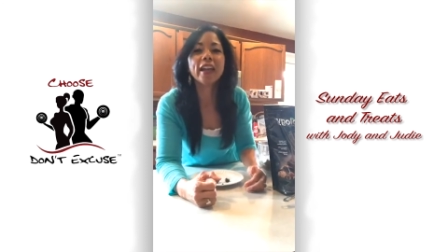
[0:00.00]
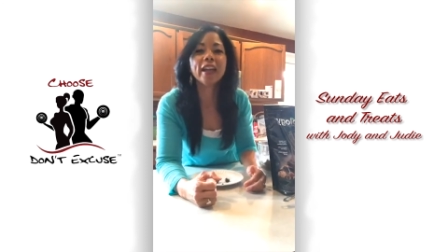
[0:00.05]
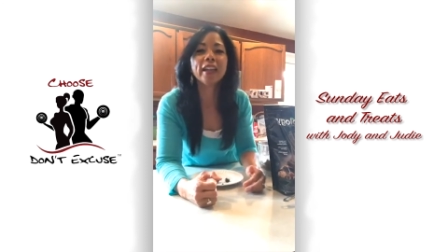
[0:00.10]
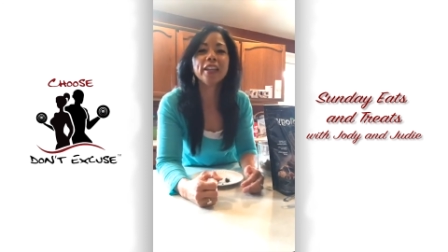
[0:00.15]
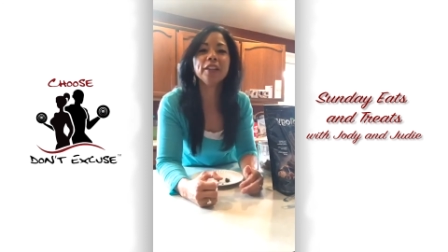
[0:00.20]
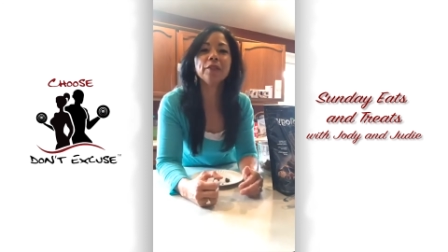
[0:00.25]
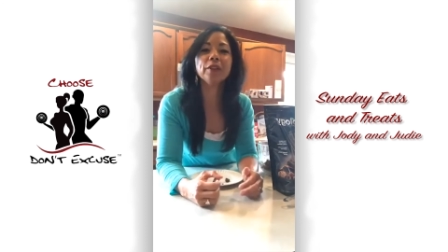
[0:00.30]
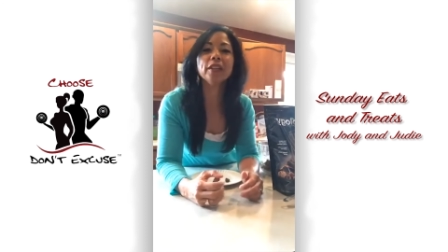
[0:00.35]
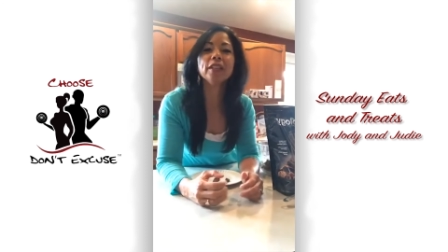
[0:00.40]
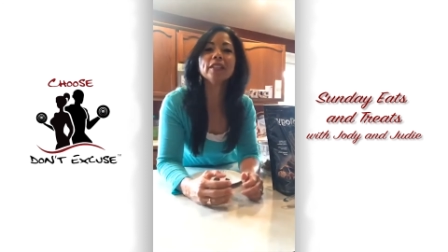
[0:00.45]

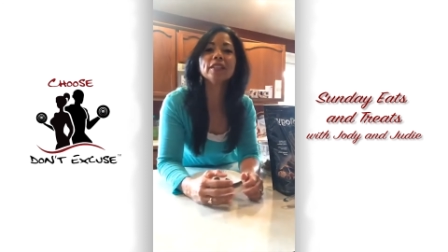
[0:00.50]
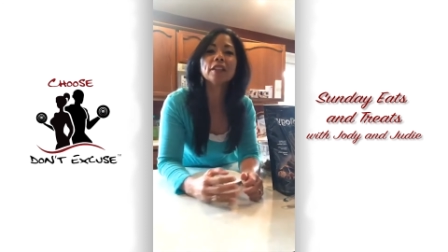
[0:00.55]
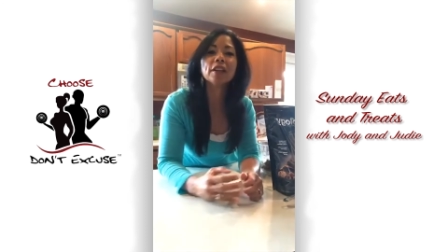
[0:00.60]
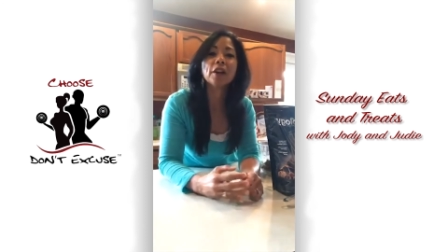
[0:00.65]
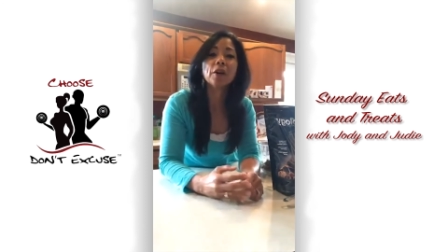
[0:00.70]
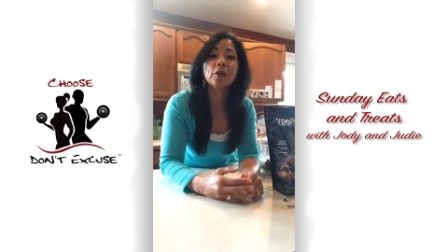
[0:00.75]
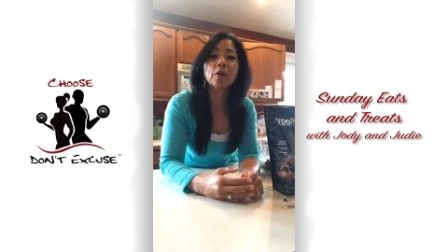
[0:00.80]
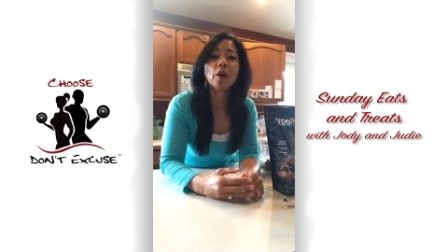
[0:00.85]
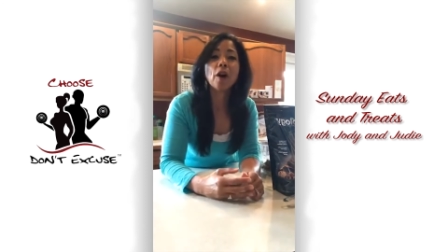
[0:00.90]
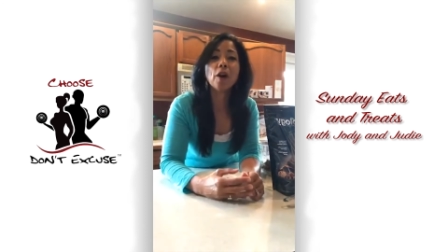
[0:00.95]
Anyways,
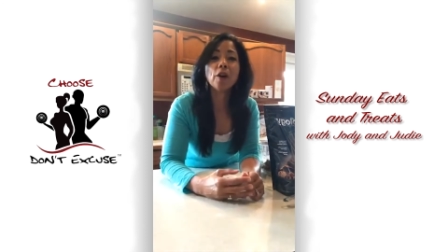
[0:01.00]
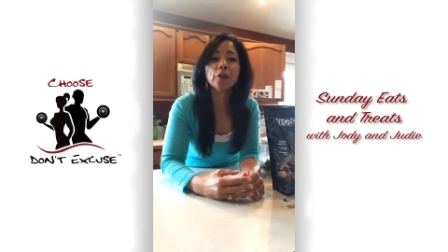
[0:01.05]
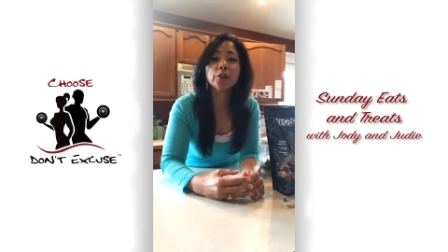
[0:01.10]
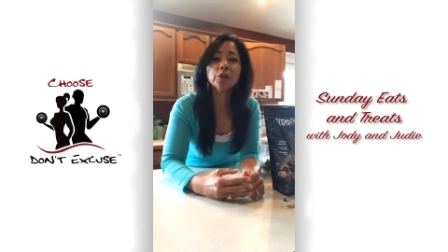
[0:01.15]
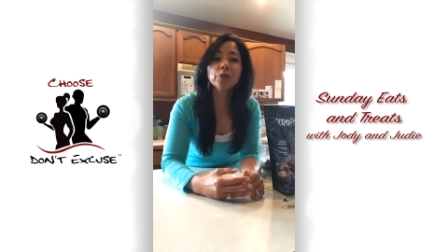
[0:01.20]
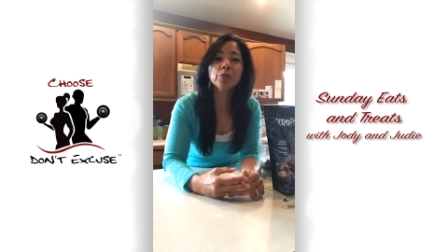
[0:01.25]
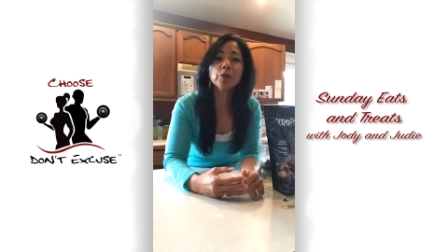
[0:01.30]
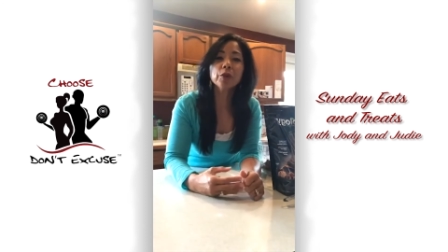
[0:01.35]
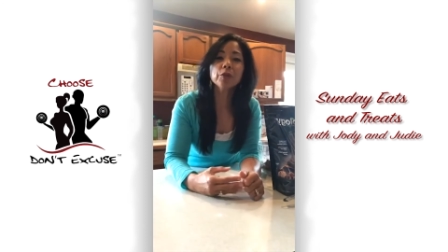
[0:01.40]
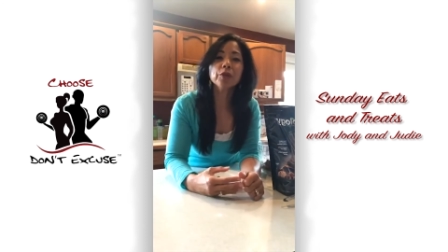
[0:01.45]
all
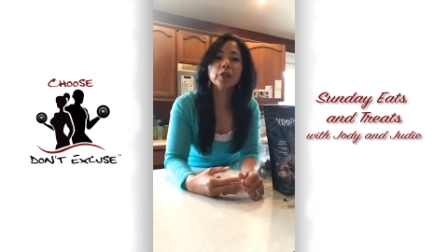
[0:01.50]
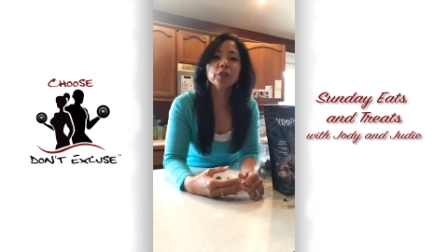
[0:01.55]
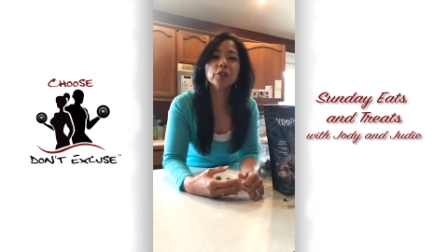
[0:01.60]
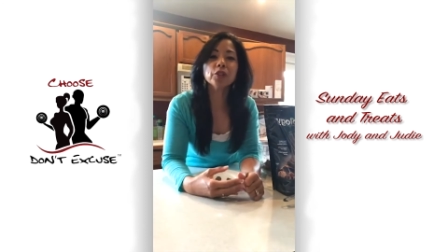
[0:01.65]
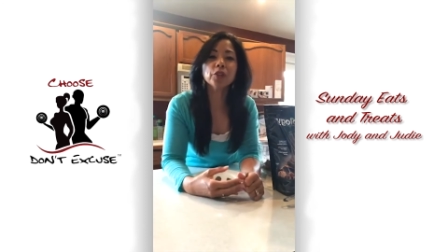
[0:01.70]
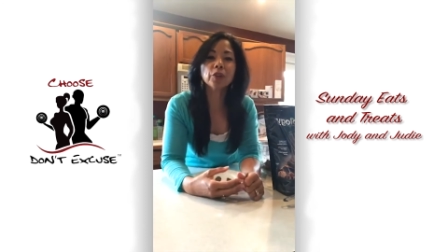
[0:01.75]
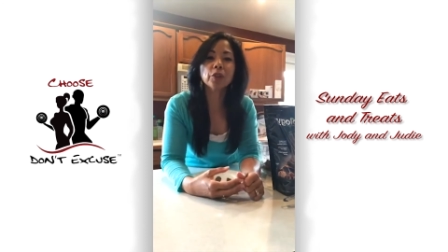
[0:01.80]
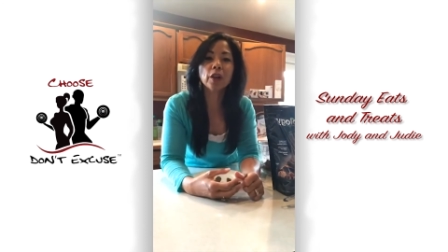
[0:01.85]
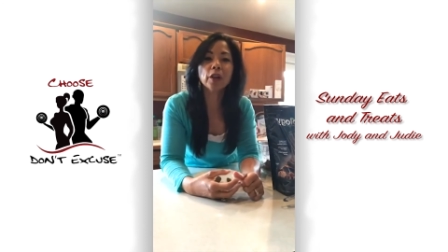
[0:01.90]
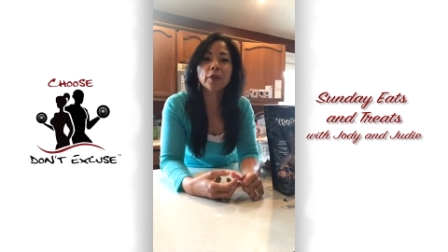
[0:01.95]
you wrote there, Jode,